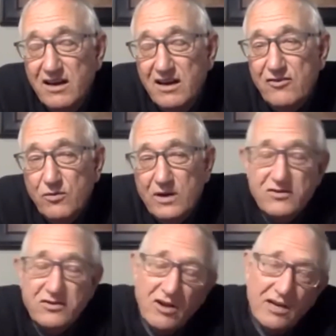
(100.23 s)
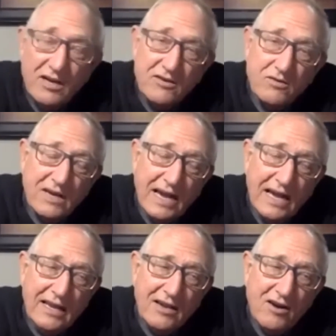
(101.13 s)
and you want to start an
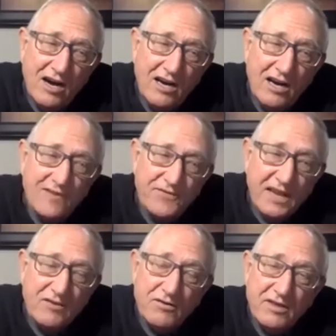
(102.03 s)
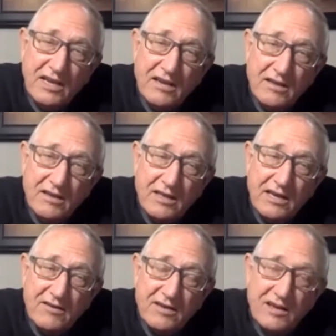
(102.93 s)
organic garden and you think
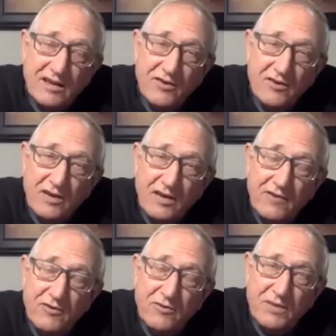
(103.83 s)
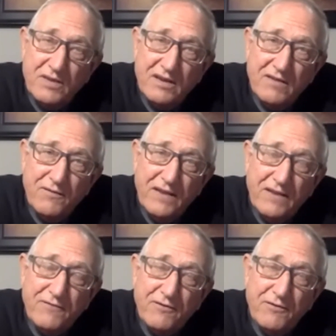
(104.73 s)
that you're going to be fed
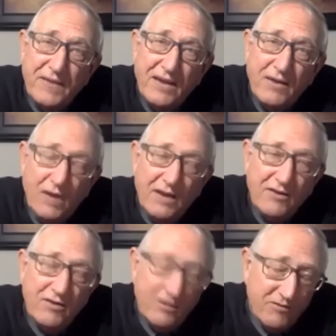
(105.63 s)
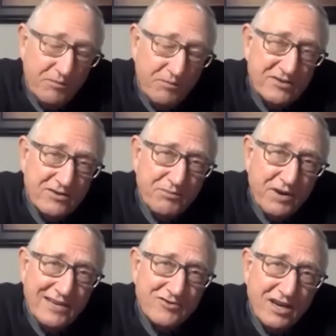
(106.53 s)
from day one, you have a big
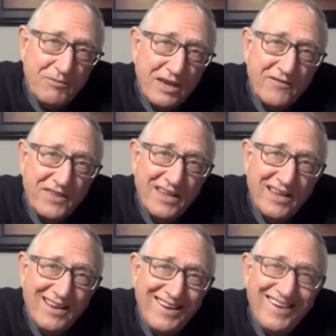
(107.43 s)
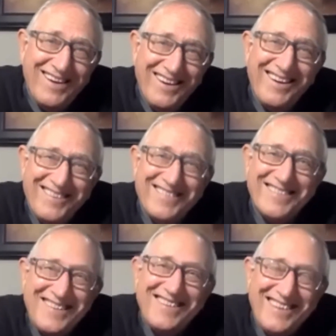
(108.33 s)
surprise coming
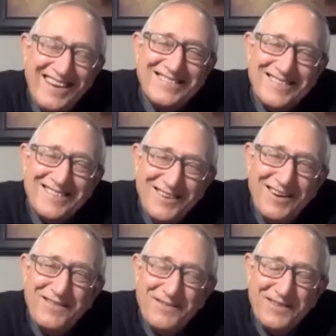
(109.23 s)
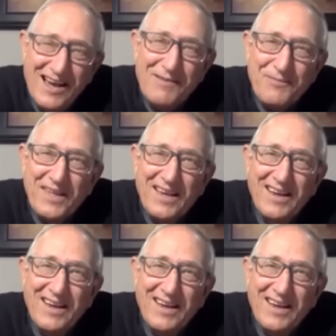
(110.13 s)
because it takes a lot of time